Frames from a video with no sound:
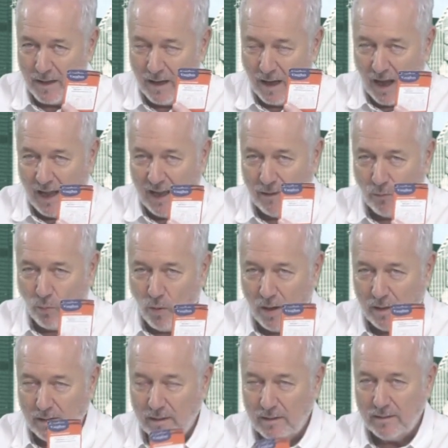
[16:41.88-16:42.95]
I have
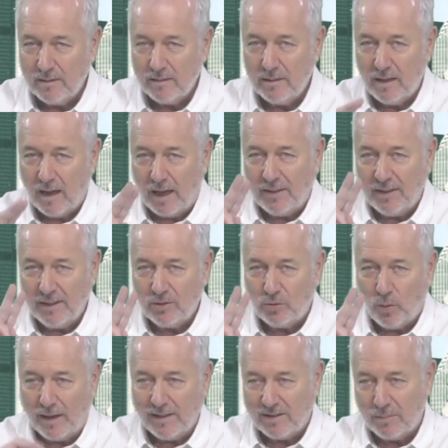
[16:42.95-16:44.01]
won, I think,
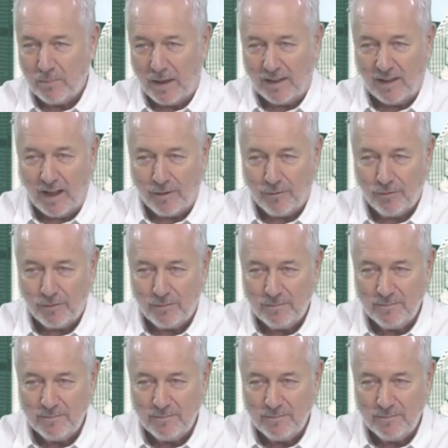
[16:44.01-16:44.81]
twice in my life.